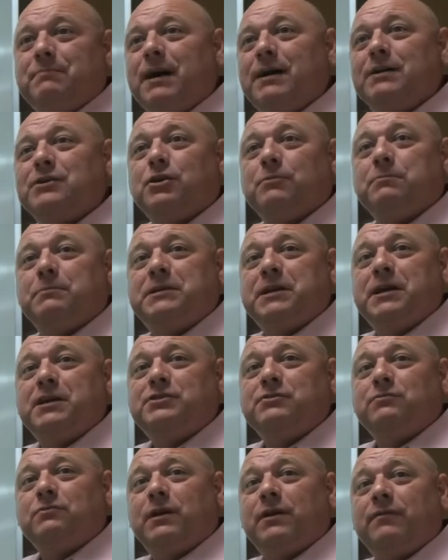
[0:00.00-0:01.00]
is my
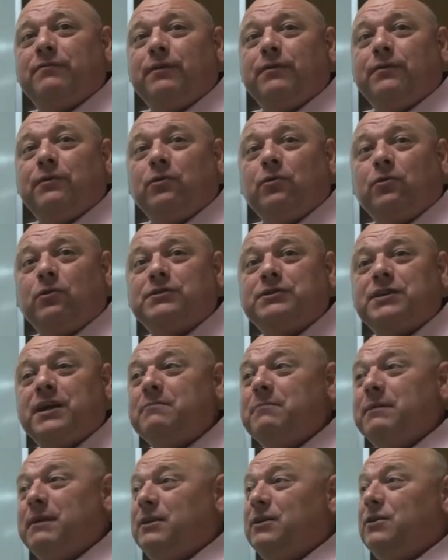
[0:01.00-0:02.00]
interpretation, what I feel the Lord's
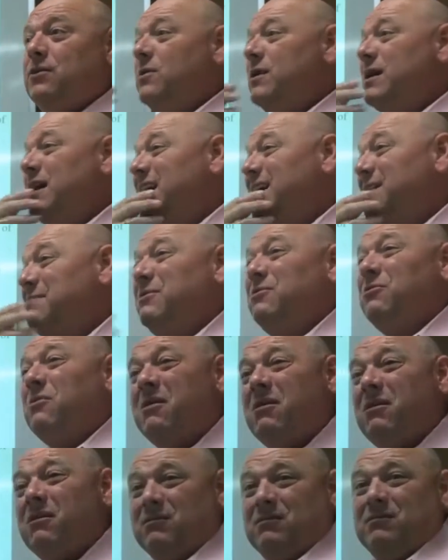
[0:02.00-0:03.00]
saying, but you know what? I could be
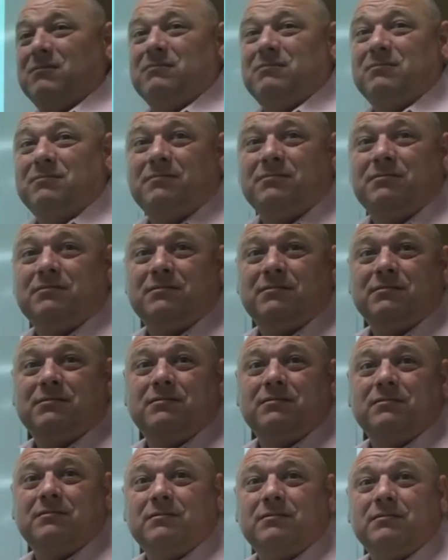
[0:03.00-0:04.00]
wrong.
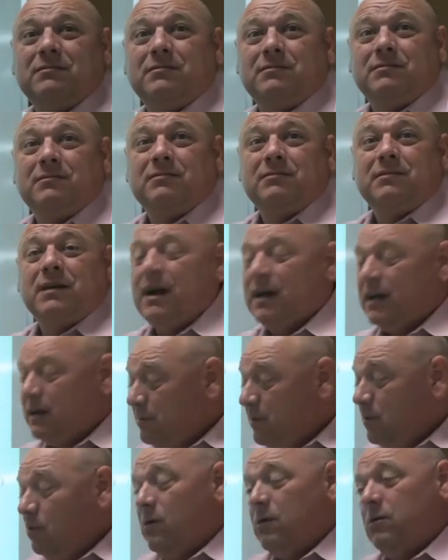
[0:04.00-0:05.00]
I
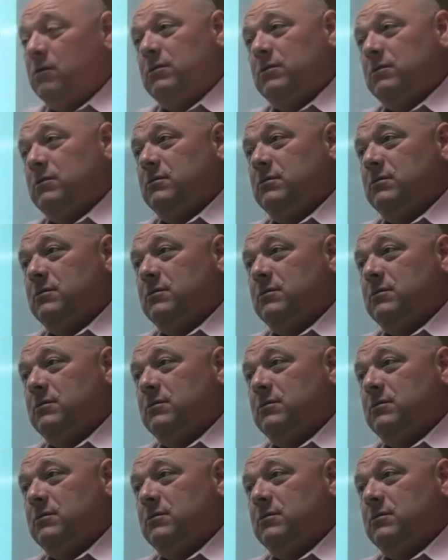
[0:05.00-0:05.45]
could be wrong.